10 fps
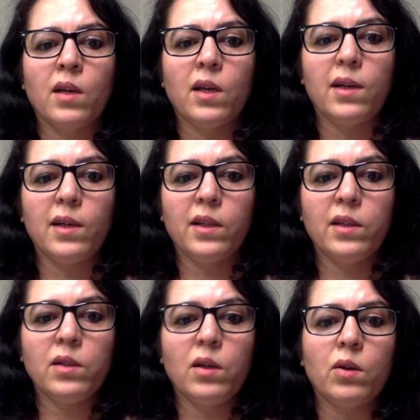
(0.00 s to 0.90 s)

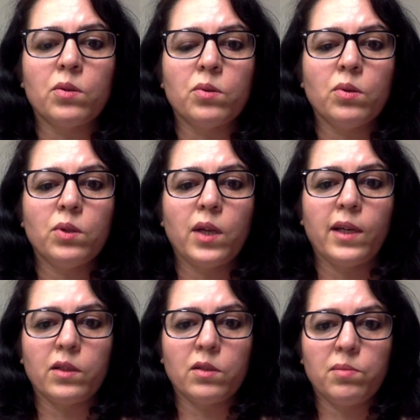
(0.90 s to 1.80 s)
little or no
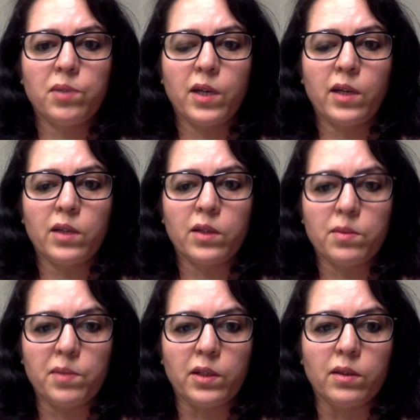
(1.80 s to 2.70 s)
direct prior
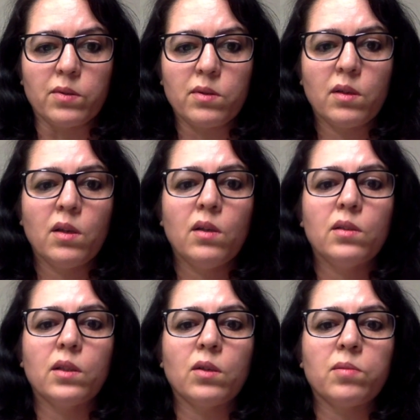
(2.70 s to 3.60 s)
experience.
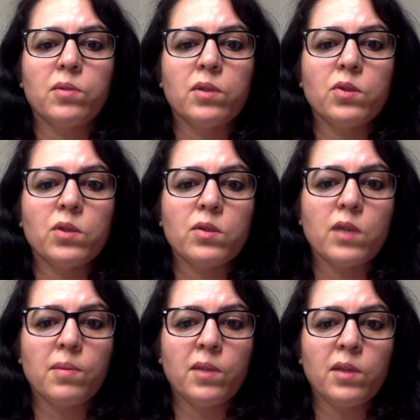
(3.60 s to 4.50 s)
The corporation's
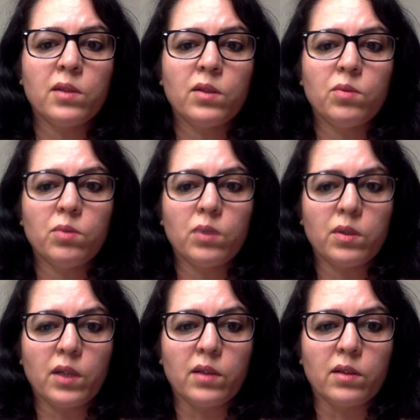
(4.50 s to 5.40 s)
ability to
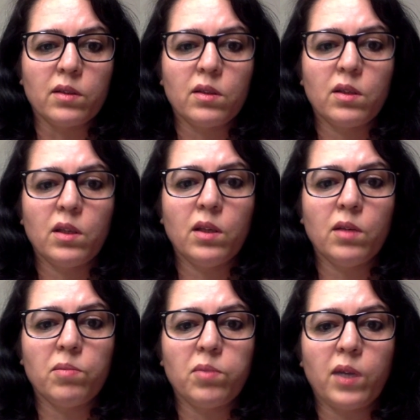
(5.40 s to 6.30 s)
retain key
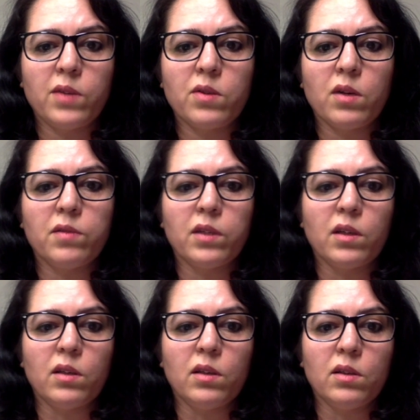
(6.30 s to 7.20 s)
employees of
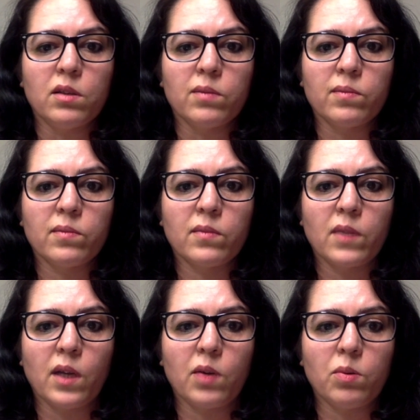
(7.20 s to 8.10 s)
the
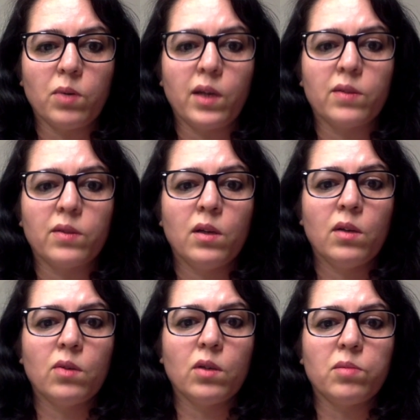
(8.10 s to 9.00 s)
acquired
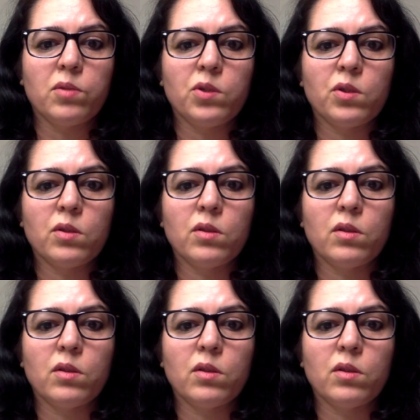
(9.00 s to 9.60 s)
corporation,